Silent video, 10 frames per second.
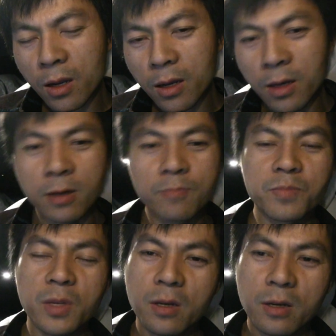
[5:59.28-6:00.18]

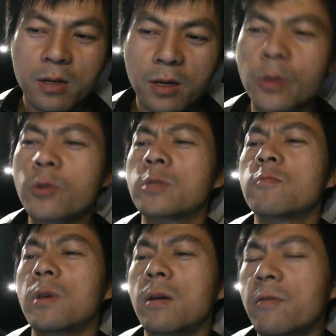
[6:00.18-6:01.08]
I noticed
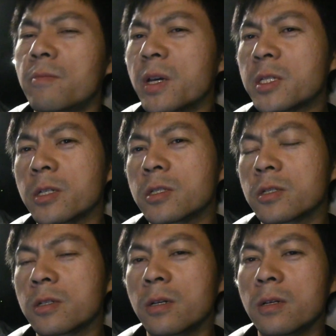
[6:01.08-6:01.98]
a
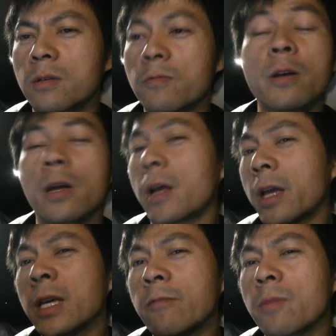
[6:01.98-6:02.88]
message. Well,
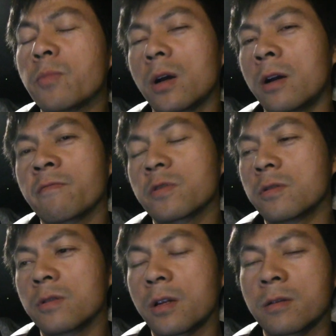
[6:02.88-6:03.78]
I gave up after
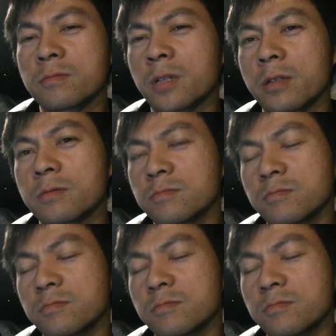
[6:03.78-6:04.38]
like